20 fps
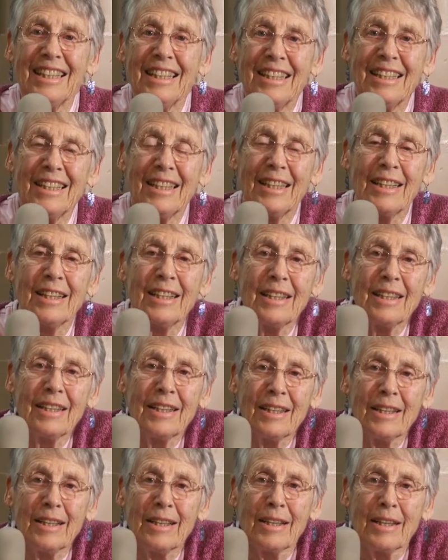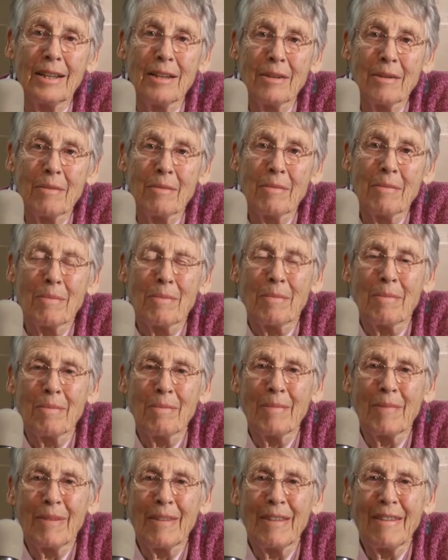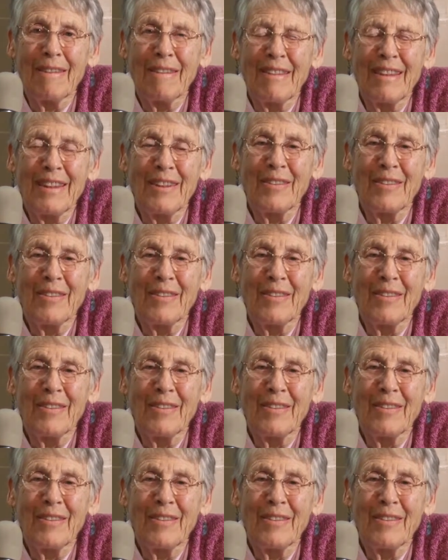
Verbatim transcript: Uh, and, and I just,